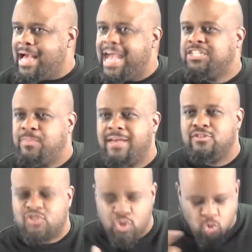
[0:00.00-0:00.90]
I should be
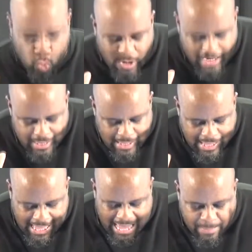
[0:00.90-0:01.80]
able to do what
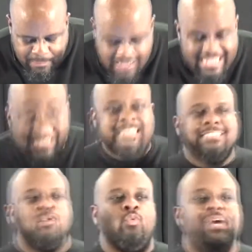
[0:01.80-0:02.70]
I
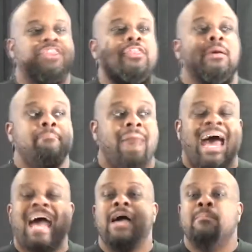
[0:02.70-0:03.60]
please with
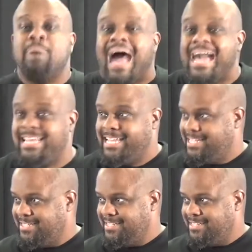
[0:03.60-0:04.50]
my body.
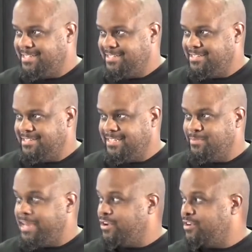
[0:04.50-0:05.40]

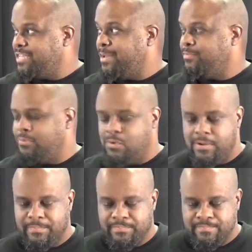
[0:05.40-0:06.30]
Anybody heard that before?
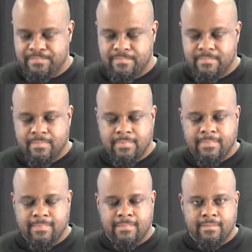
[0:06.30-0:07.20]
Yeah.
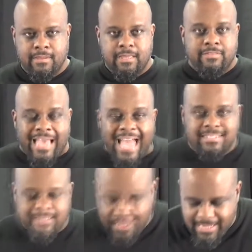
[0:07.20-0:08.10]

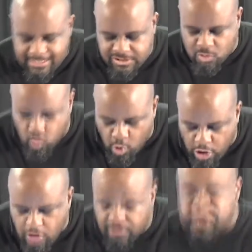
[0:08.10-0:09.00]
That is the
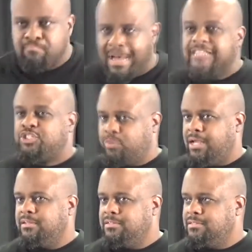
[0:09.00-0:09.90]
world's mantra.
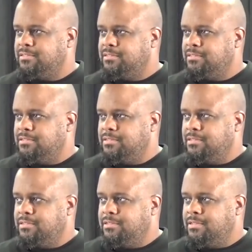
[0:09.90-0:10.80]
Yeah.
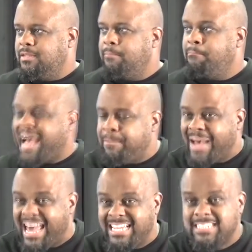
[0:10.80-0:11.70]
My
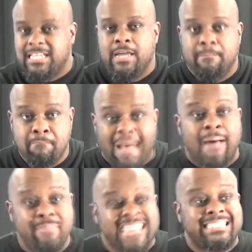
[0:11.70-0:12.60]
body's my
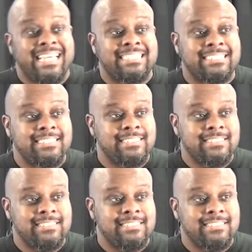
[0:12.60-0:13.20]
business.